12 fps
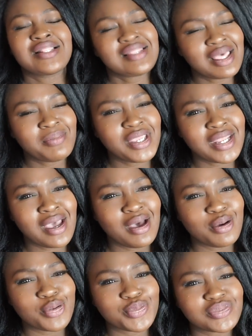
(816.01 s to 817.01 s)
let me
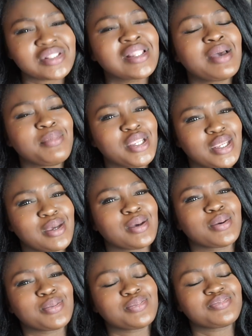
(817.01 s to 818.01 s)
know. Let me
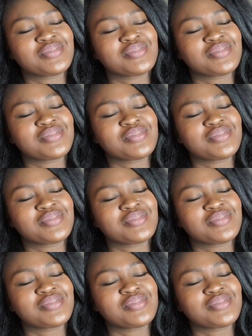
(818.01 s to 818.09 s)
know.